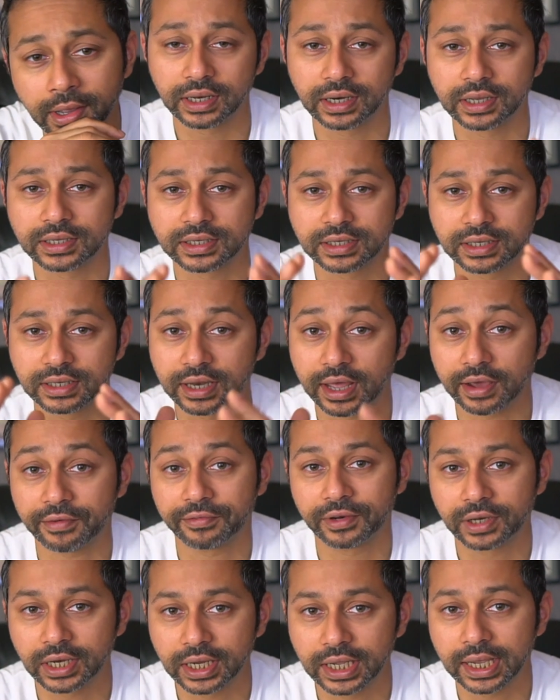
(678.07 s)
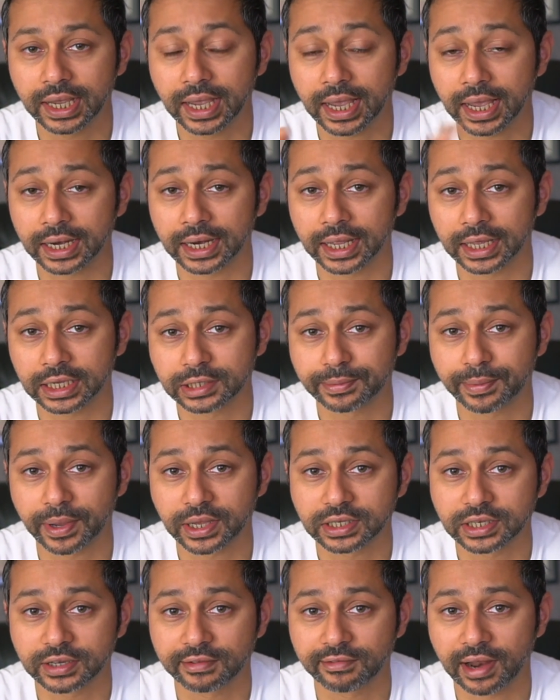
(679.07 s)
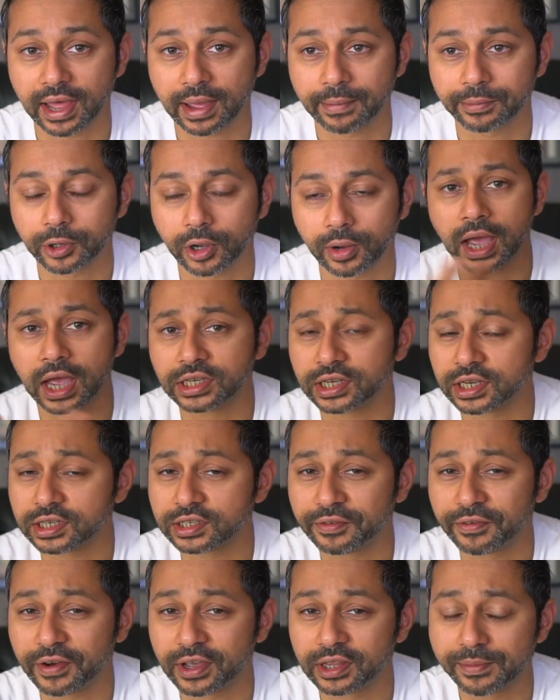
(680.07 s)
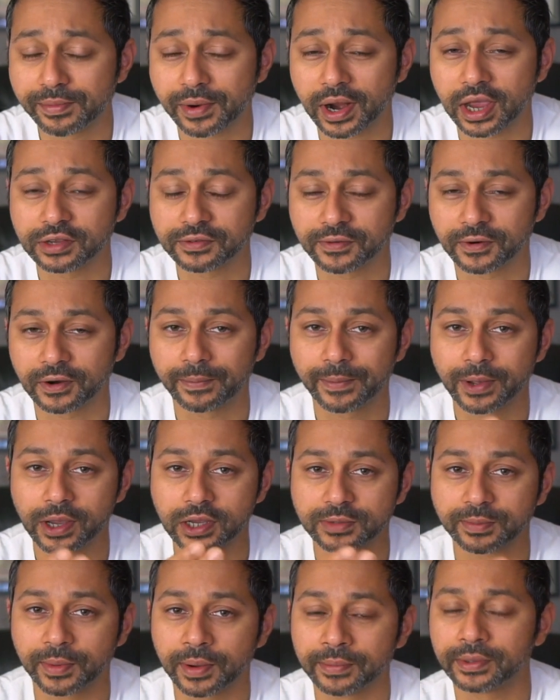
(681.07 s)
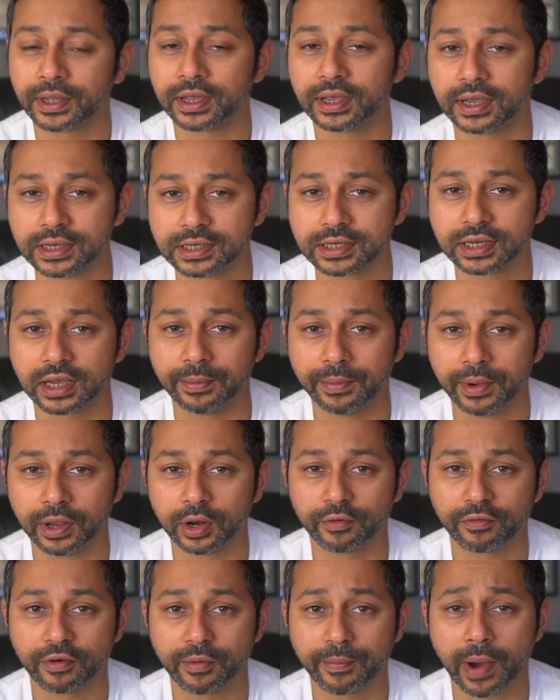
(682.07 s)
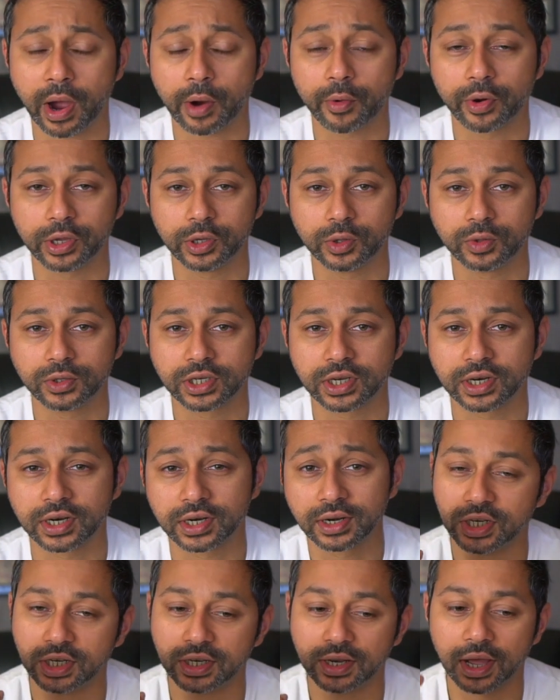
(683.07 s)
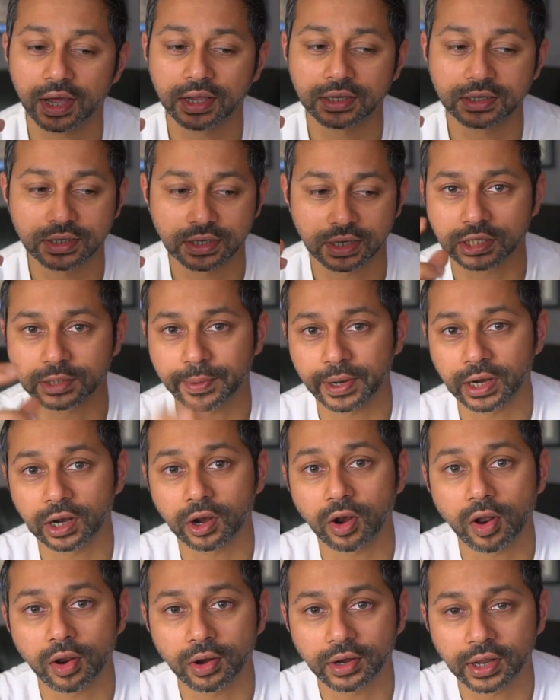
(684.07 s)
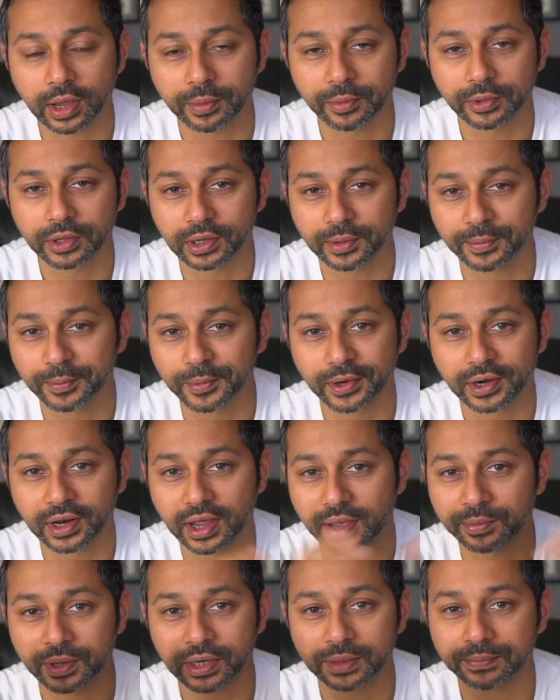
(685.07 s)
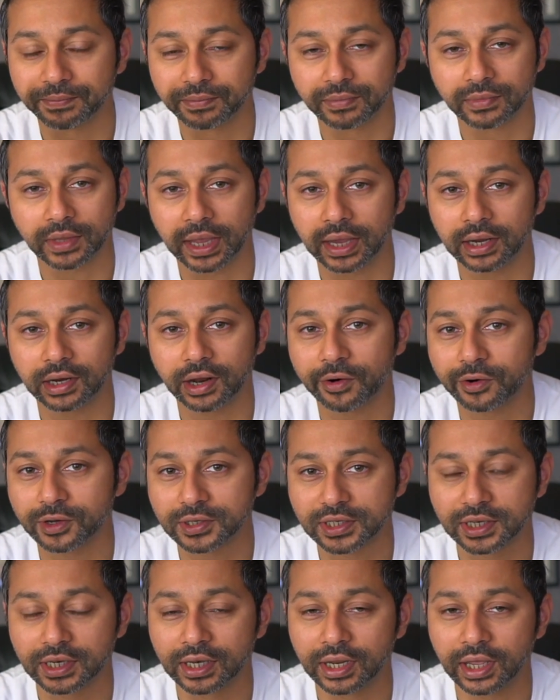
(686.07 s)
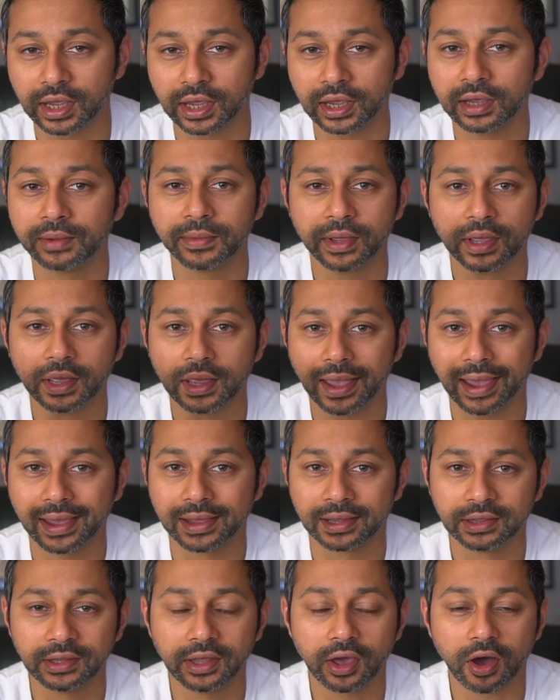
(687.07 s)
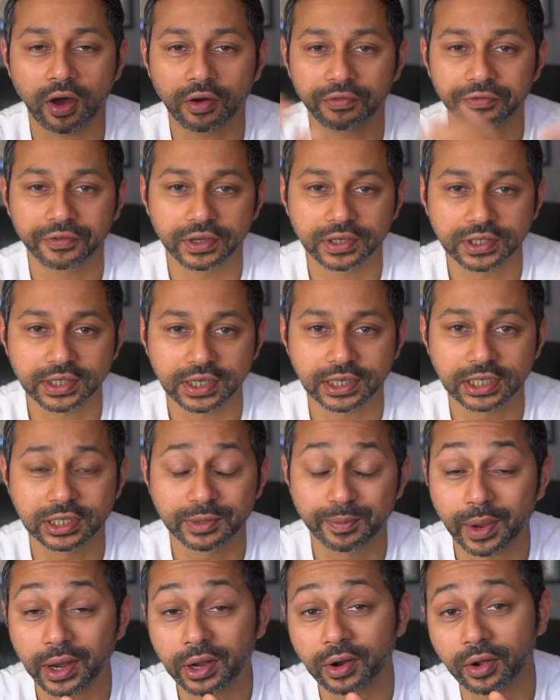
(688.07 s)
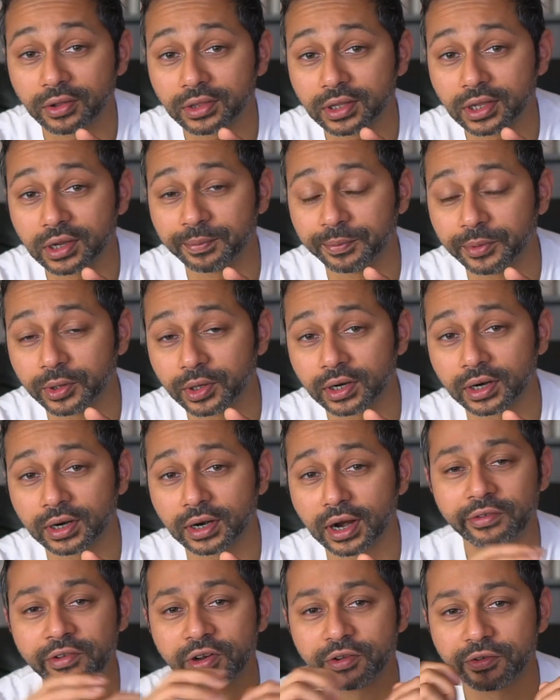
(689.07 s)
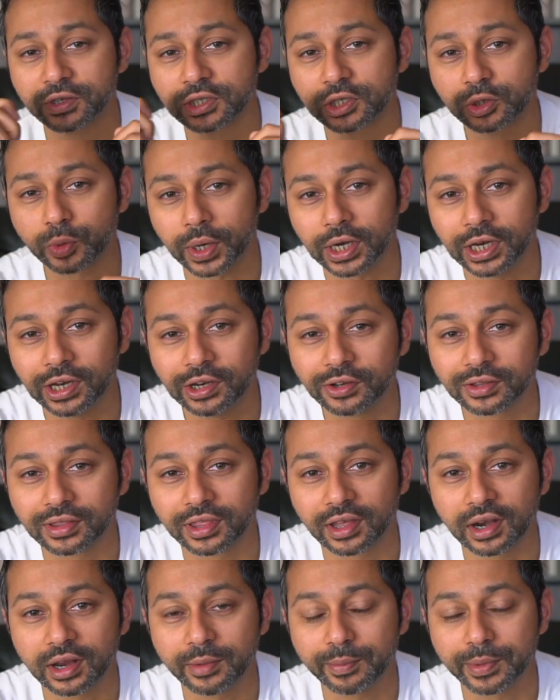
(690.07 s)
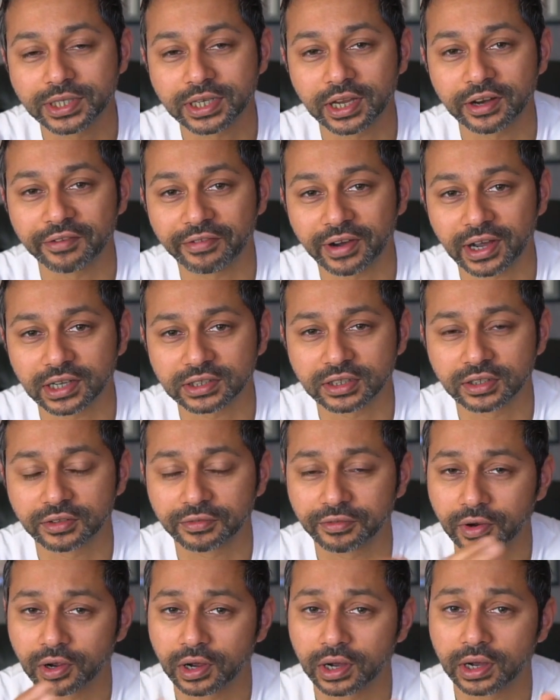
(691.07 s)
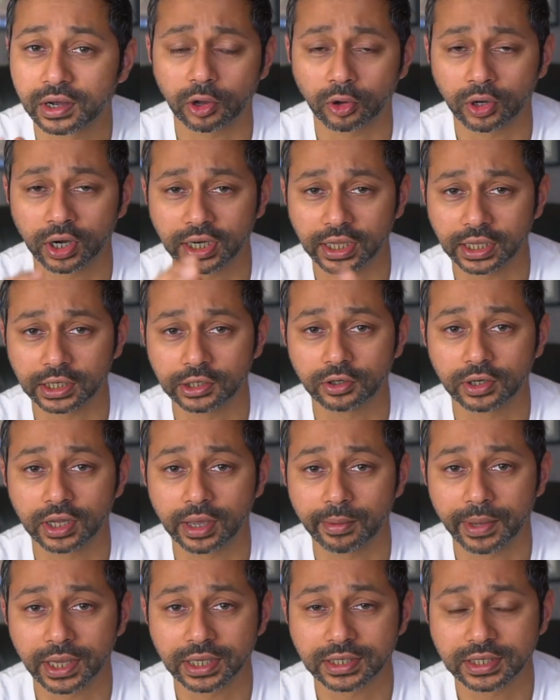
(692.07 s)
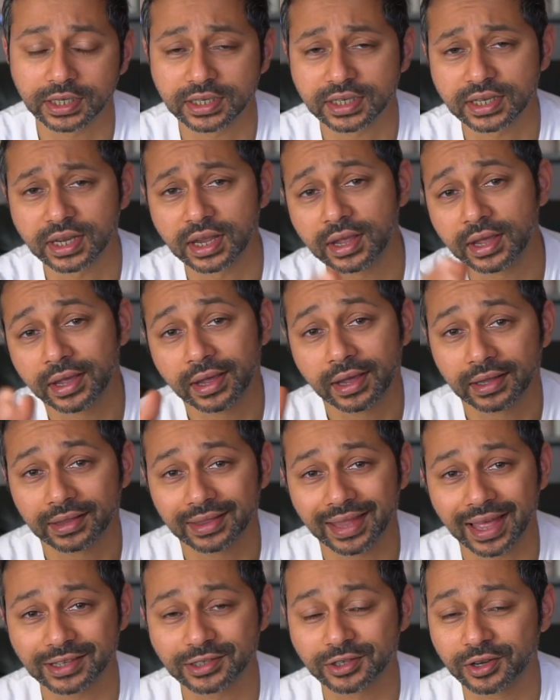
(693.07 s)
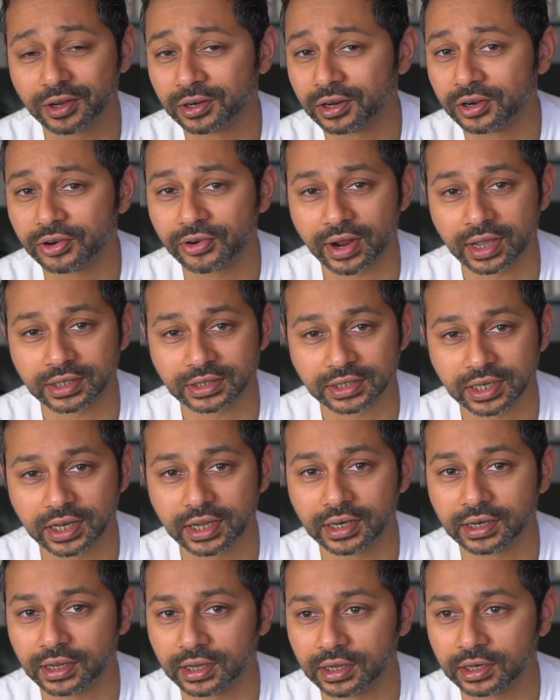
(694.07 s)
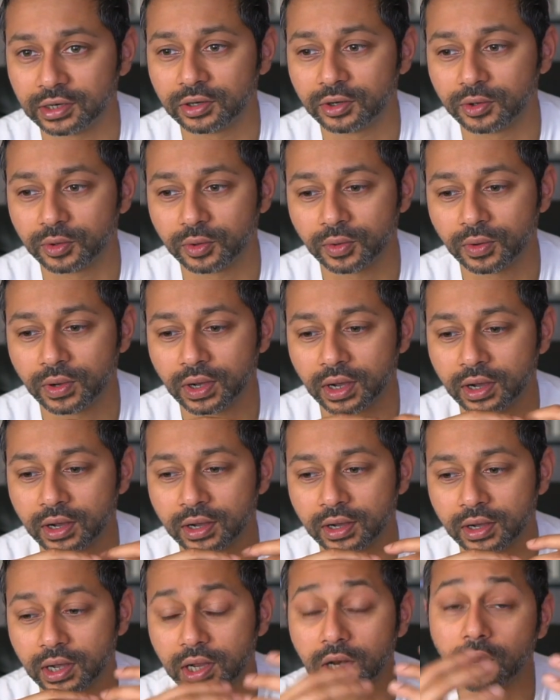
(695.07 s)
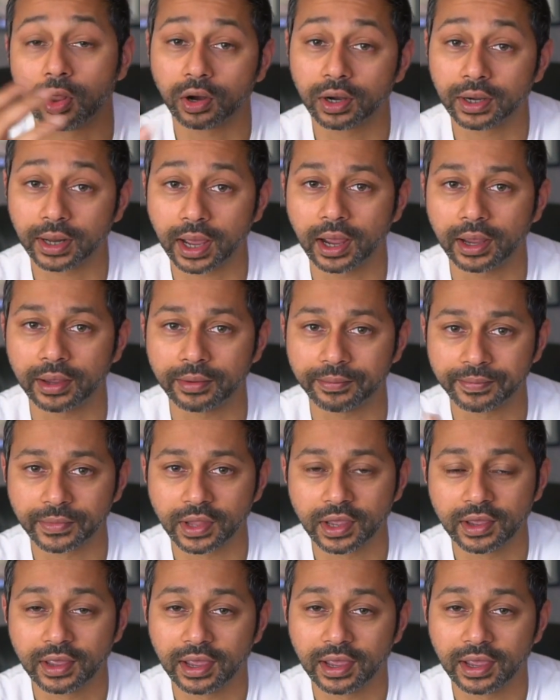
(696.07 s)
It is definitely an expensive laptop. I justify the price for it because Mamta is a bit of a power user. He does spend a lot of time on the computer. I mean, 8 hours a day in the office is spent on the computer. Even if it's 20 to 30% faster for her on a day-to-day basis, that's going to translate into a lot of time.